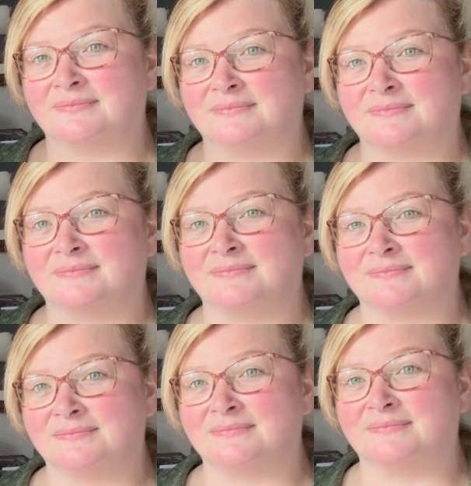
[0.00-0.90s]

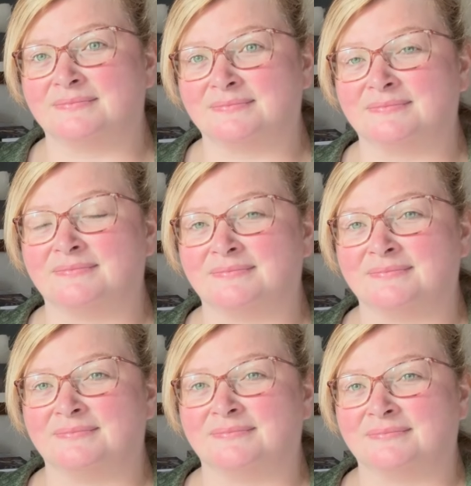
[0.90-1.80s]

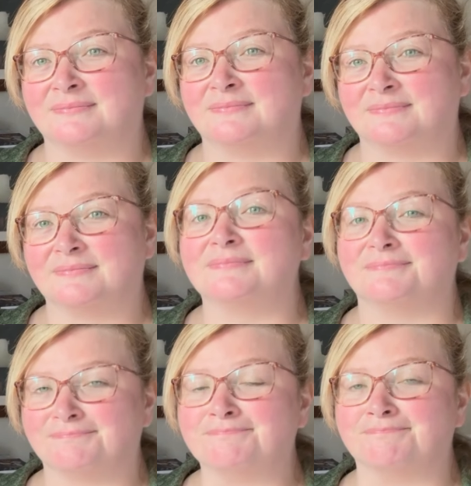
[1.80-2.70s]

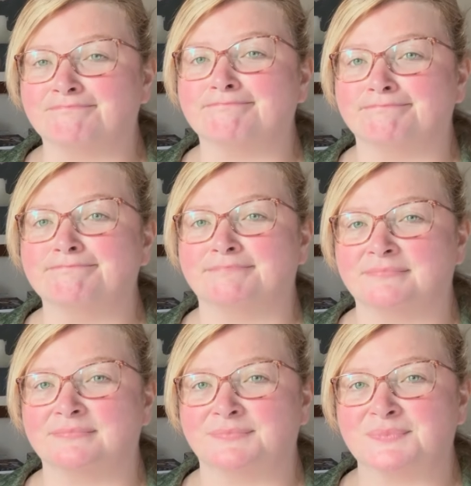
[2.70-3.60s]

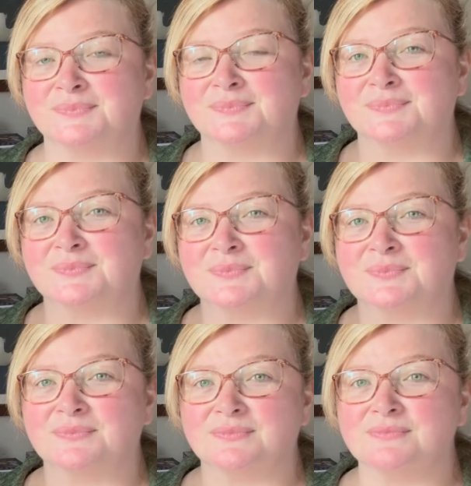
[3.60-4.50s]

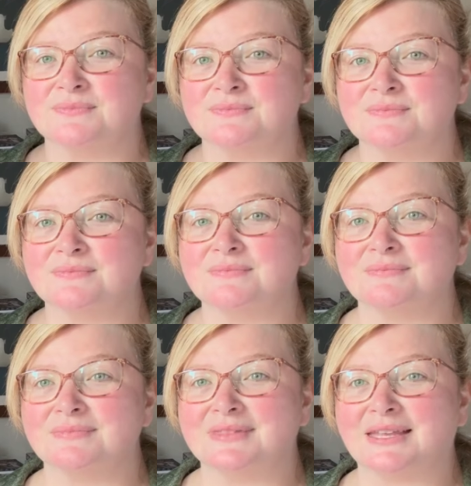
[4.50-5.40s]

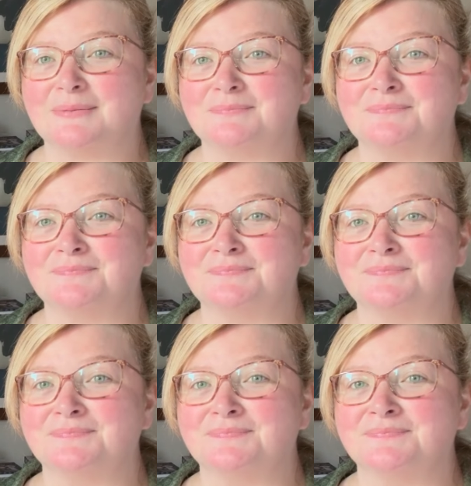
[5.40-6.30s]

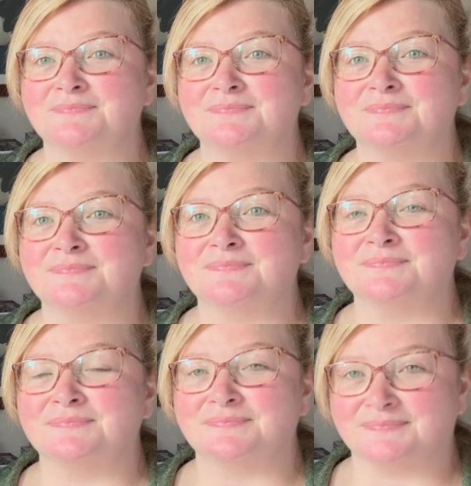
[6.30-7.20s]

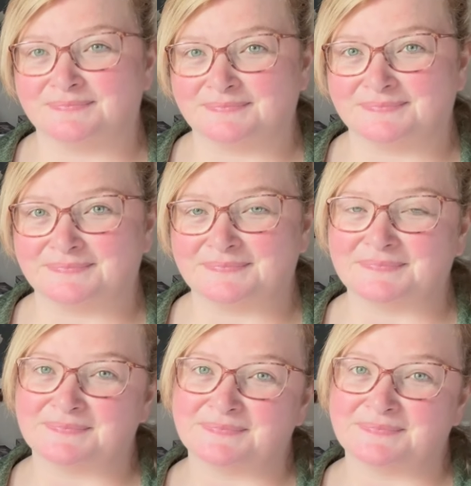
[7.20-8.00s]
The person shown says nothing.